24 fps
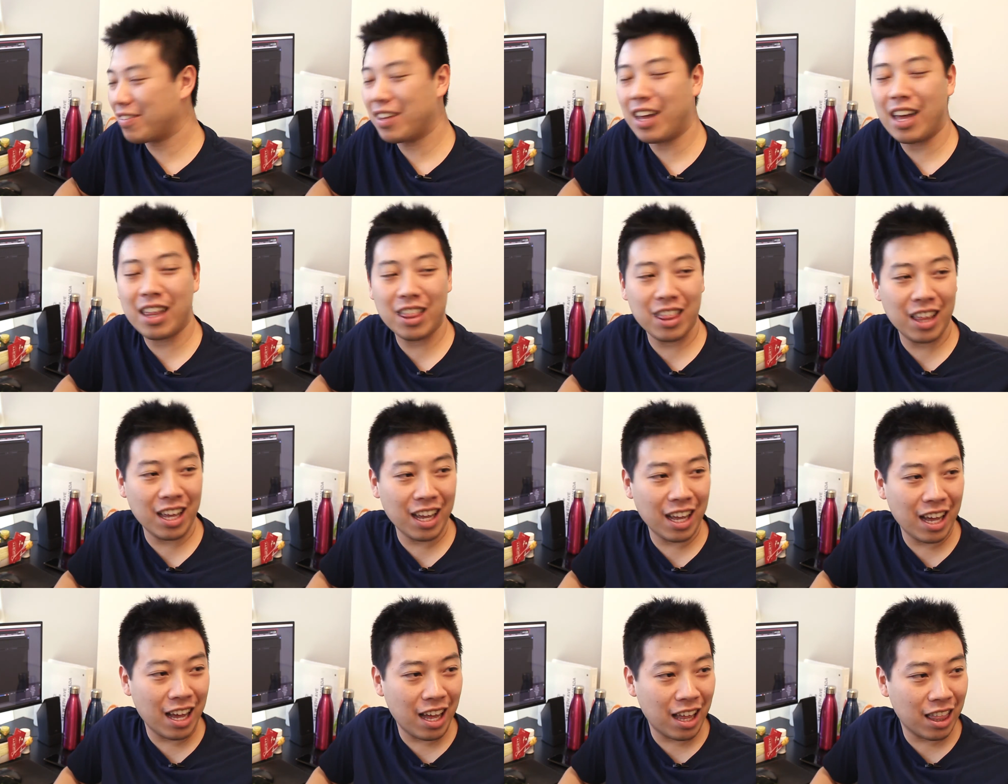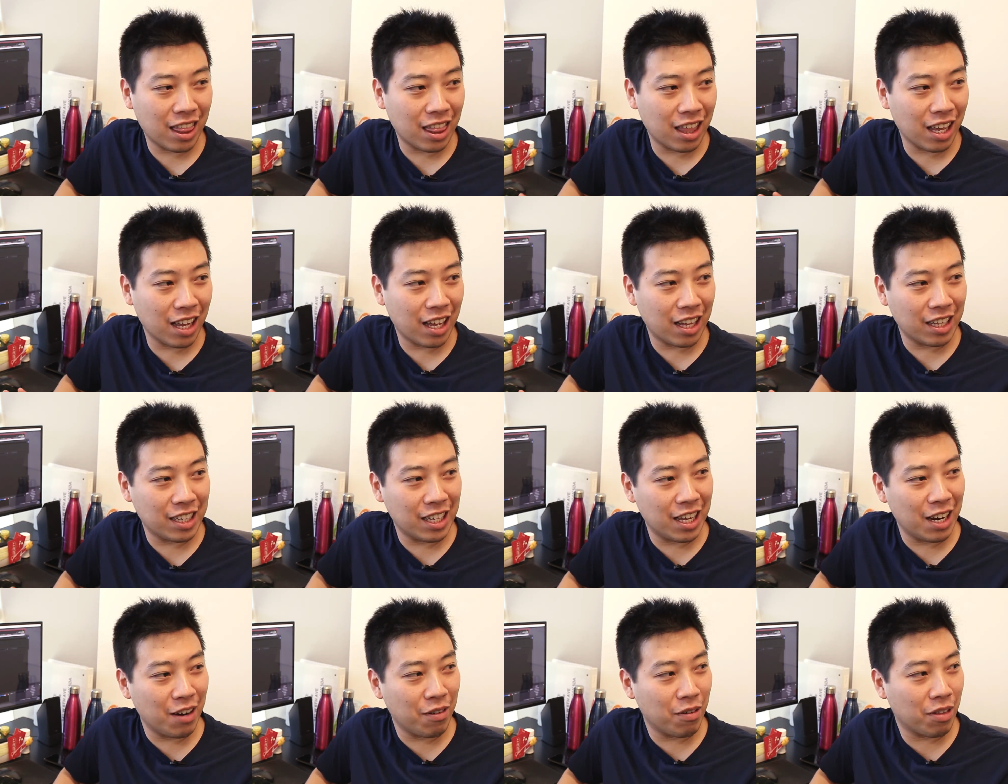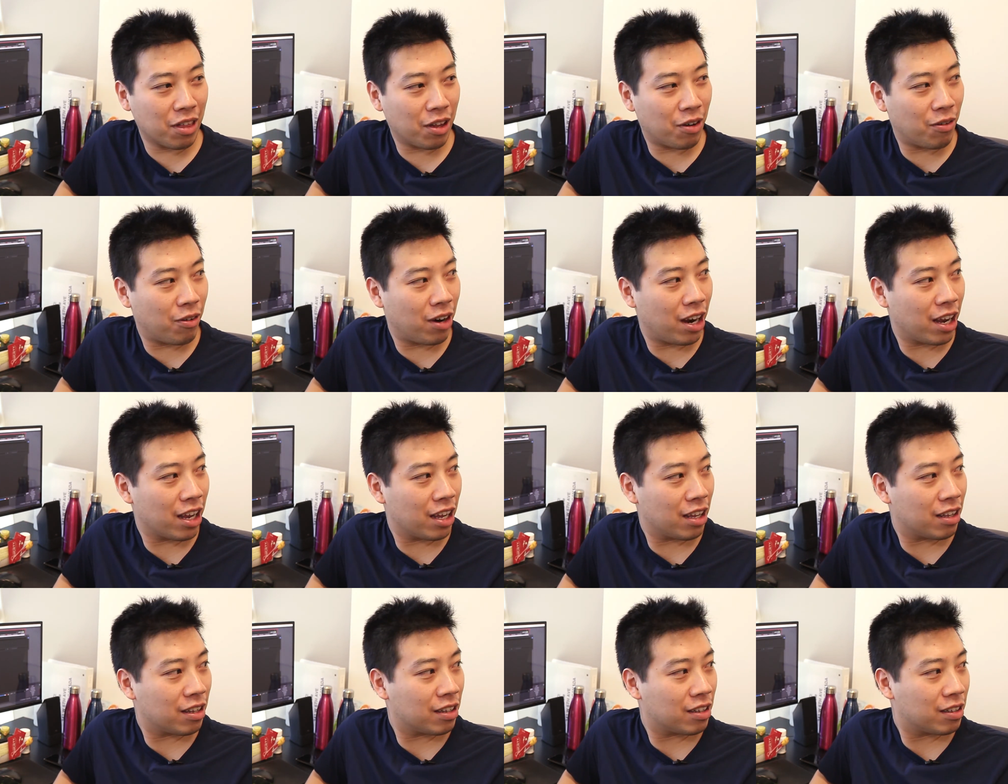I think I did everything
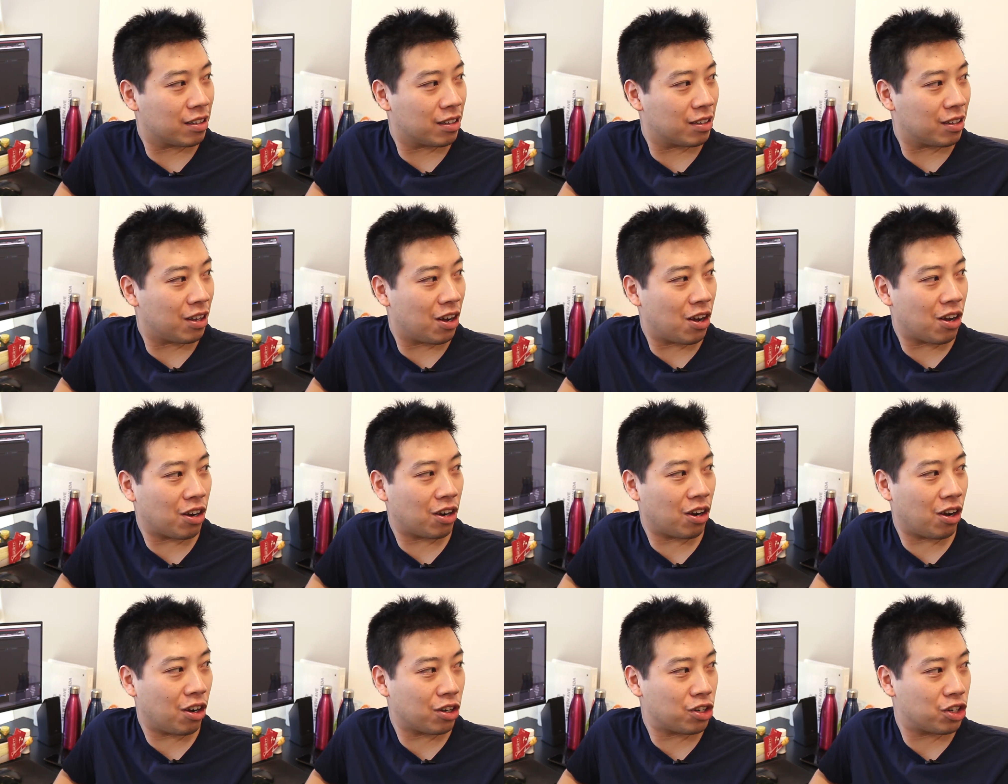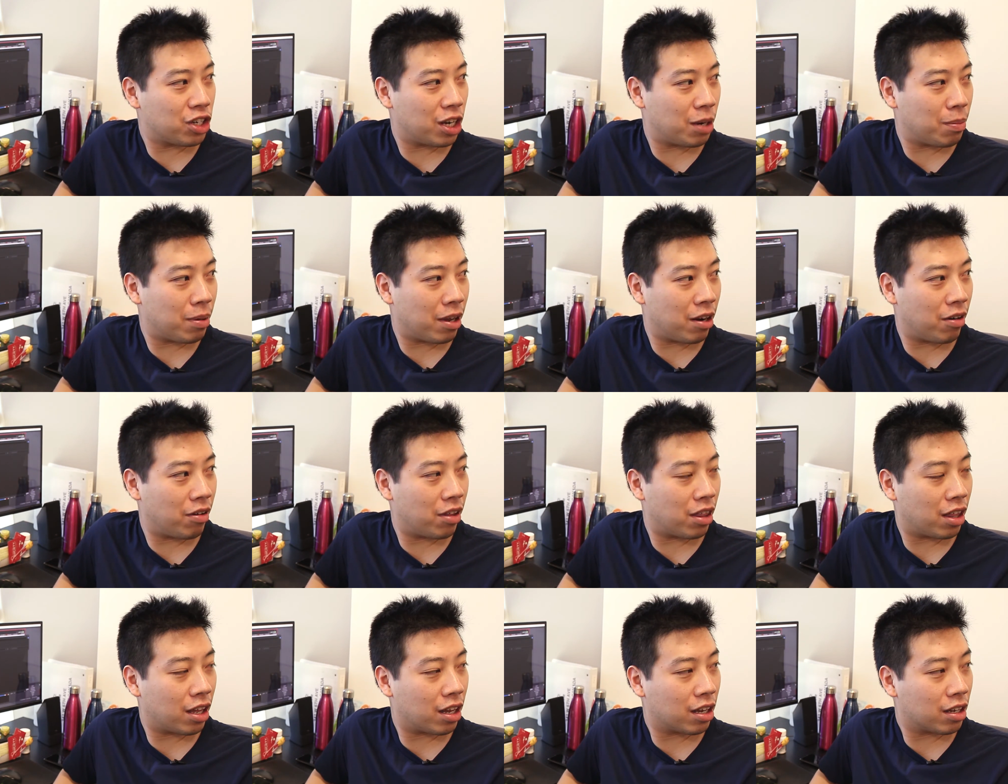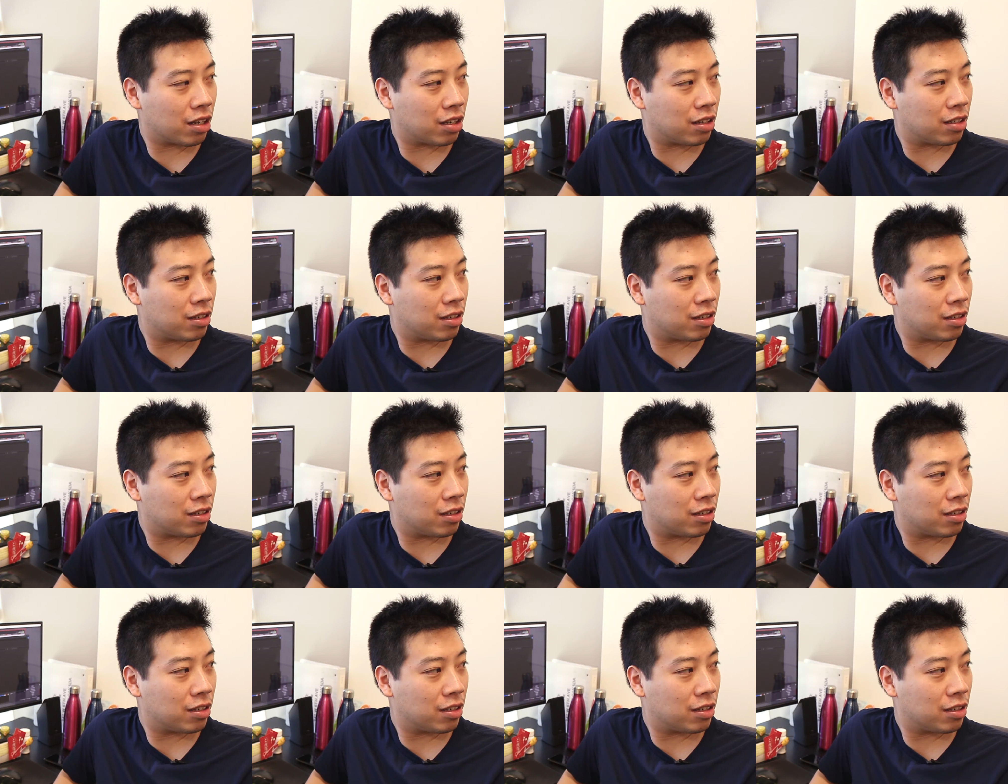right on Onshape and everything.